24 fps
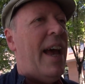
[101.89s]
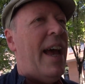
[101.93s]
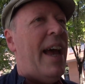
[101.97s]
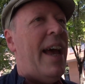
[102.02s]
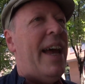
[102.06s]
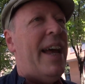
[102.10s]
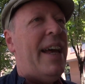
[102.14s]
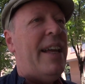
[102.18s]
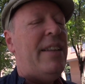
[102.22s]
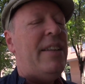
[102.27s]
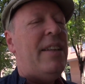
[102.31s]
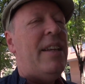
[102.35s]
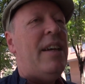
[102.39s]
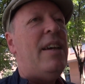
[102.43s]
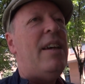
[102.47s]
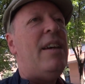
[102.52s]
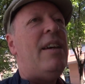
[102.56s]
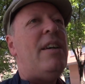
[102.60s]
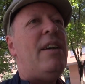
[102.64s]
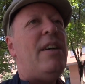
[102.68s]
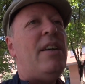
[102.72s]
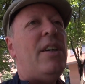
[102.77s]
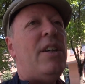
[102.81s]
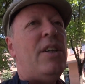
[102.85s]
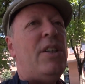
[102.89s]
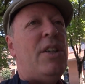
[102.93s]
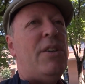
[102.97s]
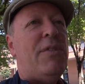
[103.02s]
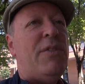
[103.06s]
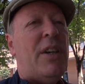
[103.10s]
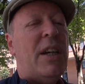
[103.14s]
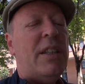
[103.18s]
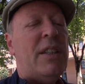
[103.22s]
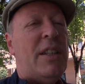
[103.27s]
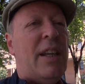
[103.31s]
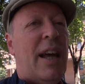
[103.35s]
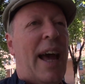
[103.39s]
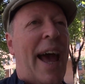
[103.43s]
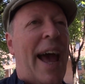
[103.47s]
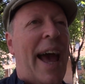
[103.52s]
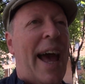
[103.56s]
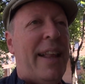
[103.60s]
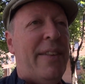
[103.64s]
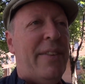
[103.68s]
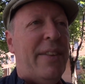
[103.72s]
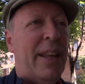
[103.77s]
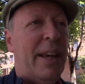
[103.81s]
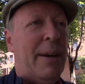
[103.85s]
and you've got to
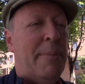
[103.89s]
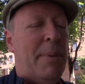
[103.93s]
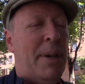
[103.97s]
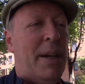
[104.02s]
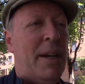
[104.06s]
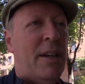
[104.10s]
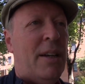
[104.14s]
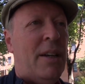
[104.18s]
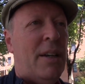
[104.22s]
add them.